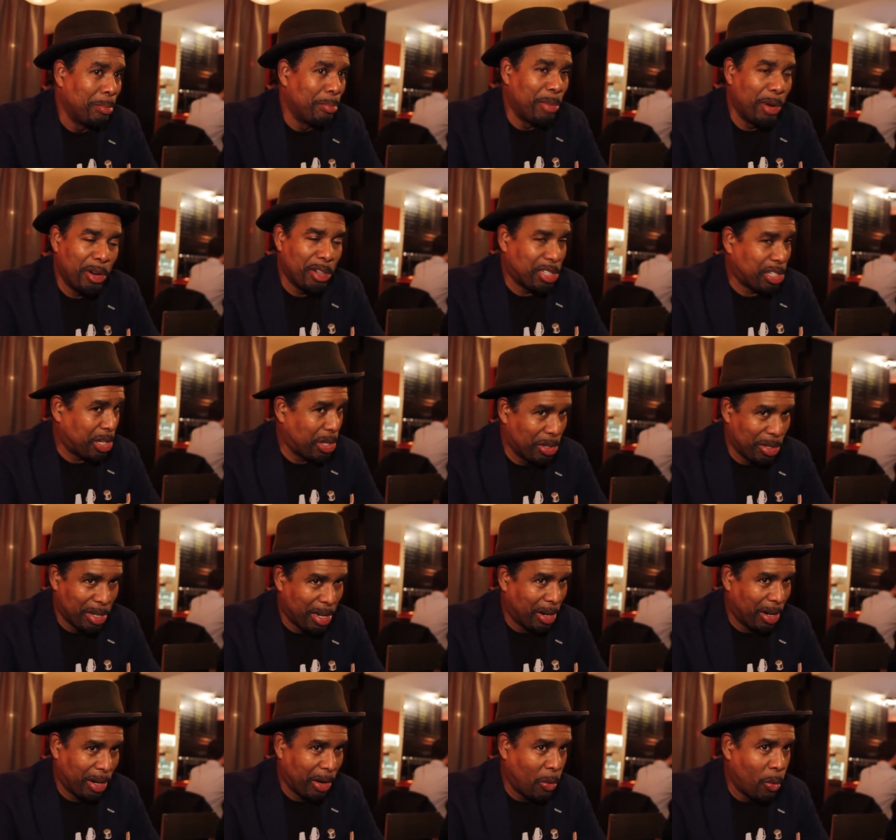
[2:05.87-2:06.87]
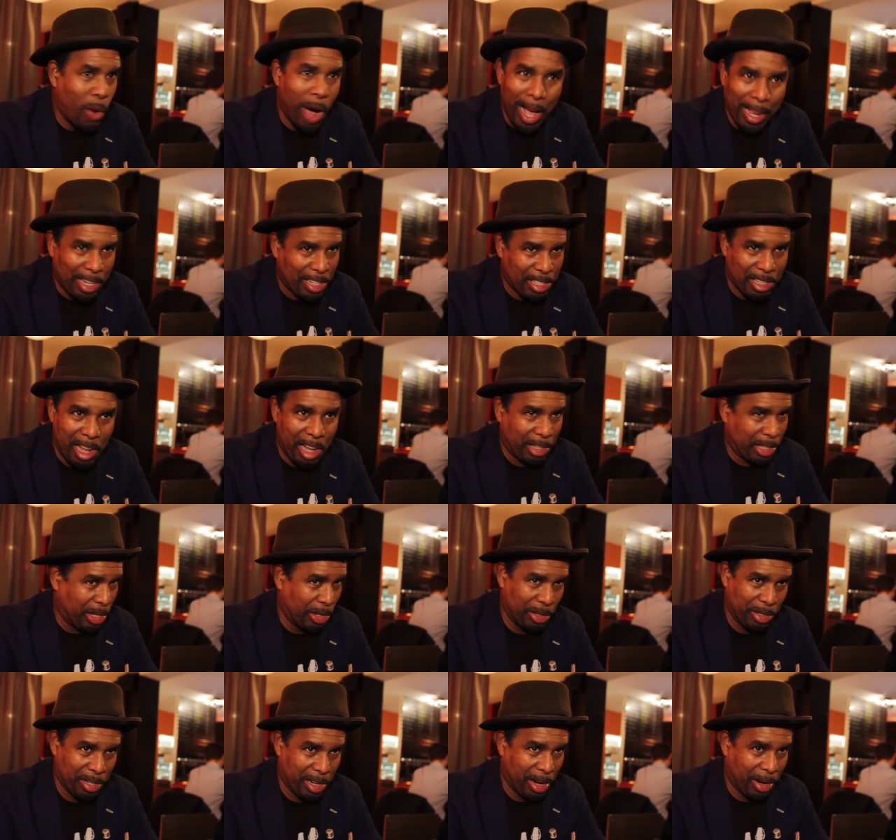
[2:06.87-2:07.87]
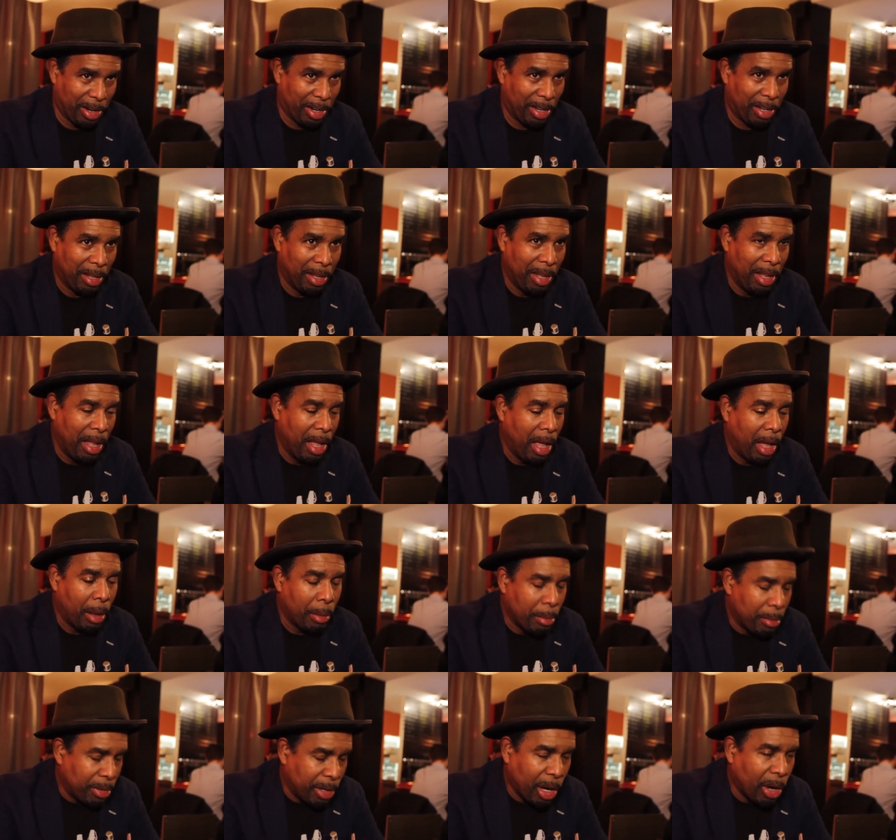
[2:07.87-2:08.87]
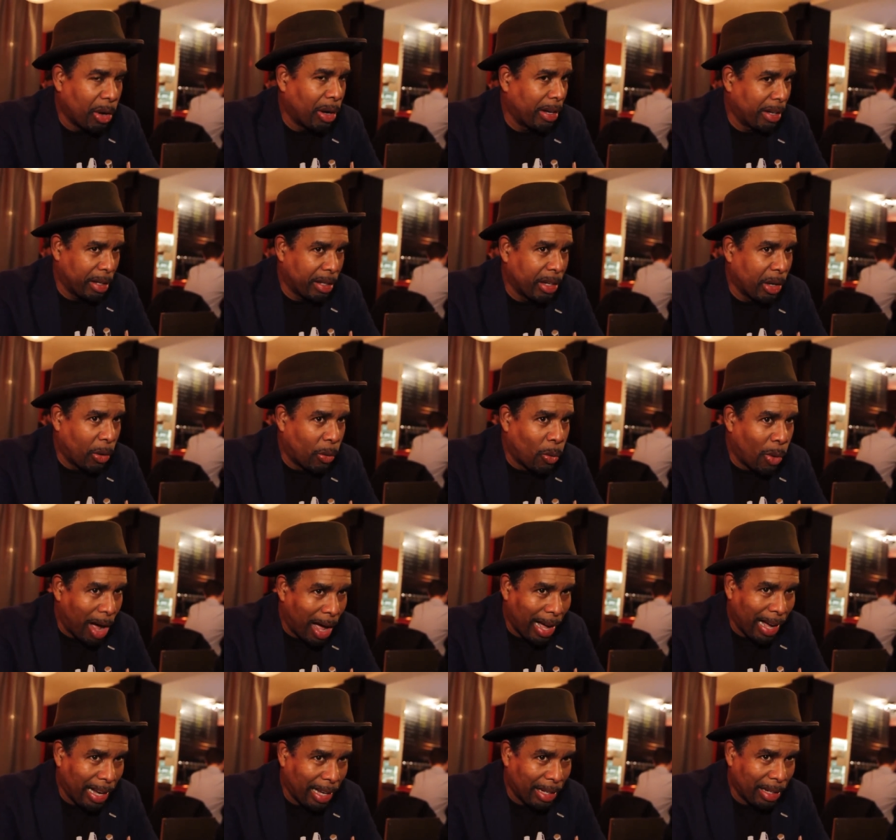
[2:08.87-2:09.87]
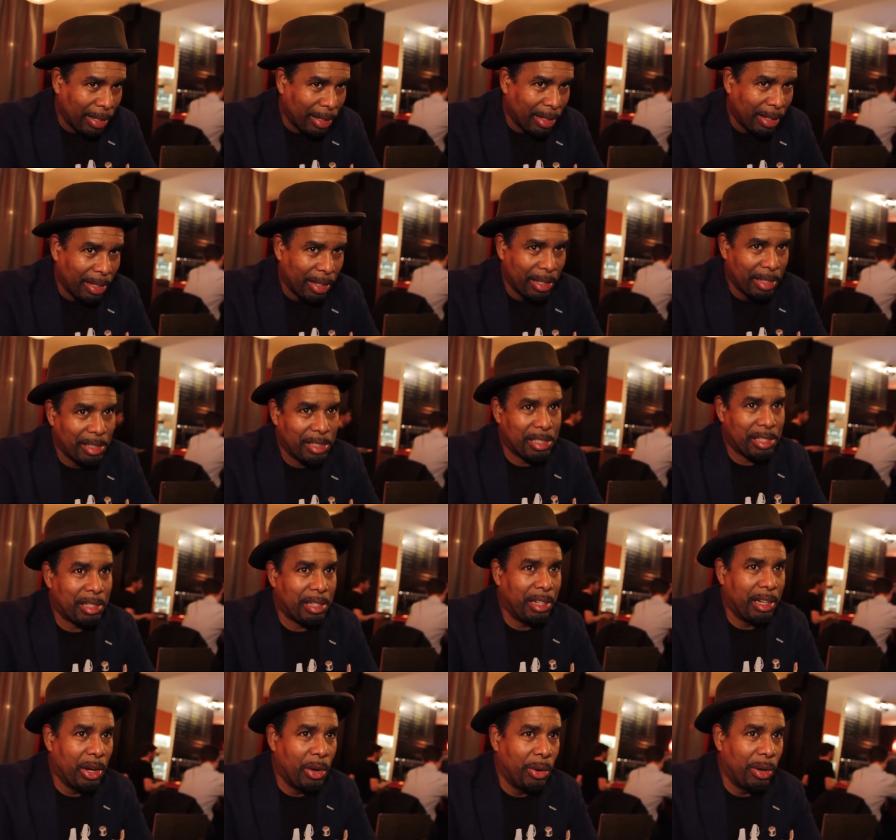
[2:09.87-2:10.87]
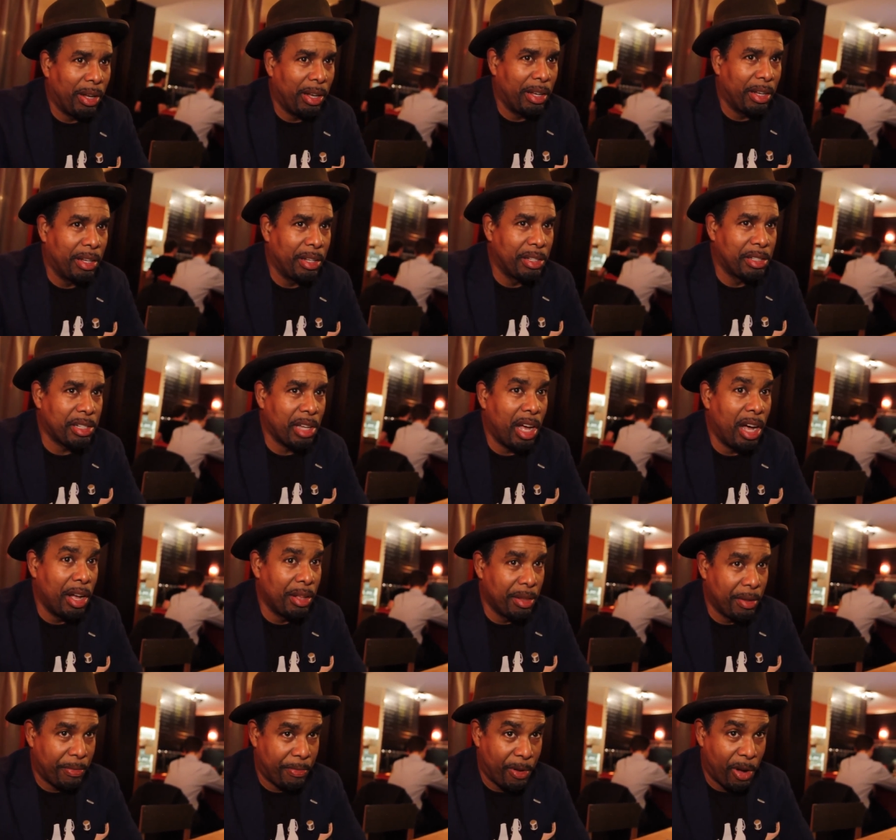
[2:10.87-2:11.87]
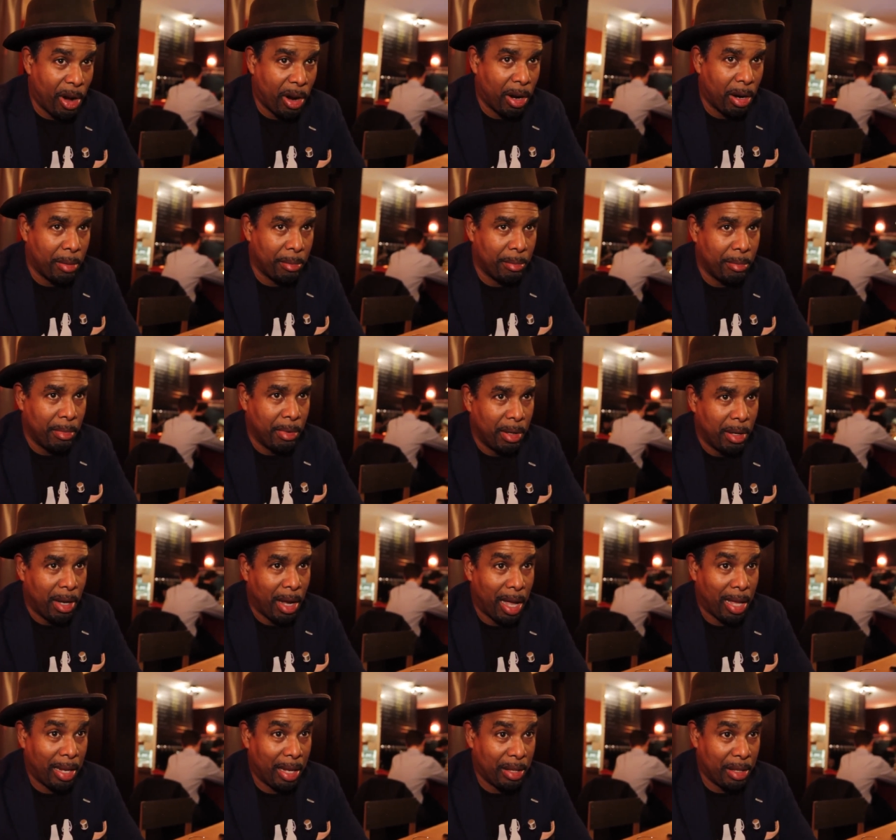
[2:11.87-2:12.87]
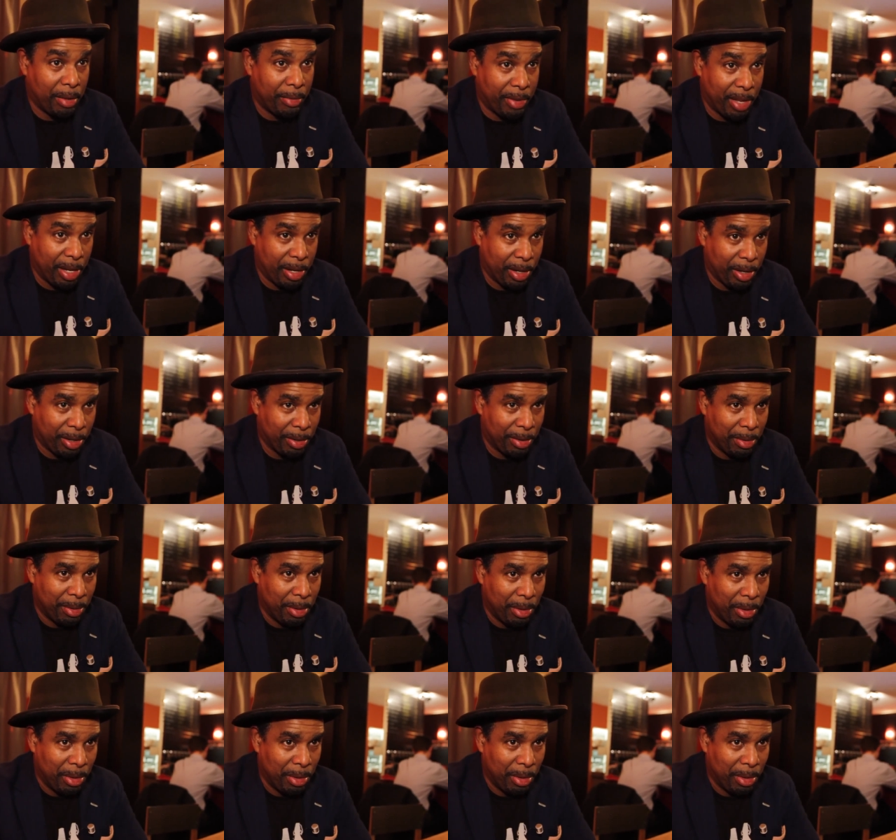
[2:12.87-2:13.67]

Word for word: Beer is culinary. Wine is not culinary. You know, it, you know, wine is, you know, is on the farm and in the vineyard.